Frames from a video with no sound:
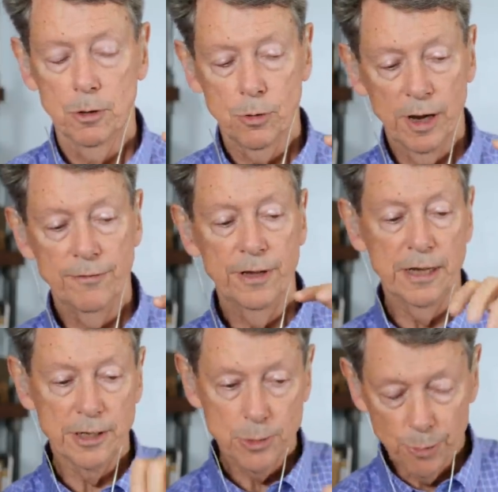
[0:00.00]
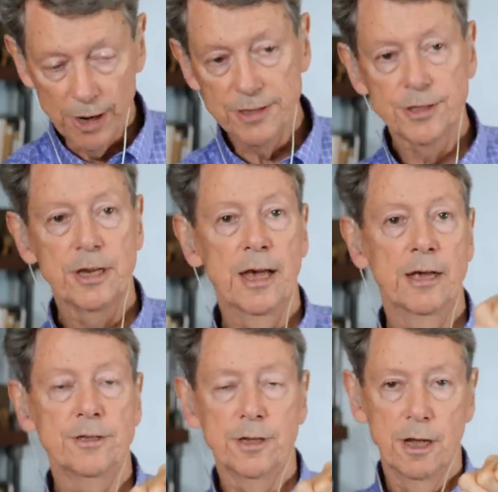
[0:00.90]
Craving expressed
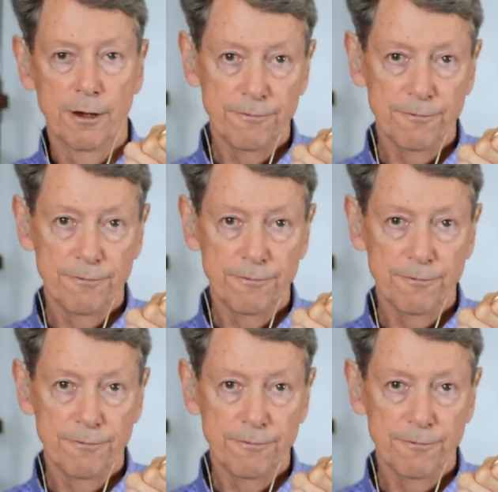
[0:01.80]
as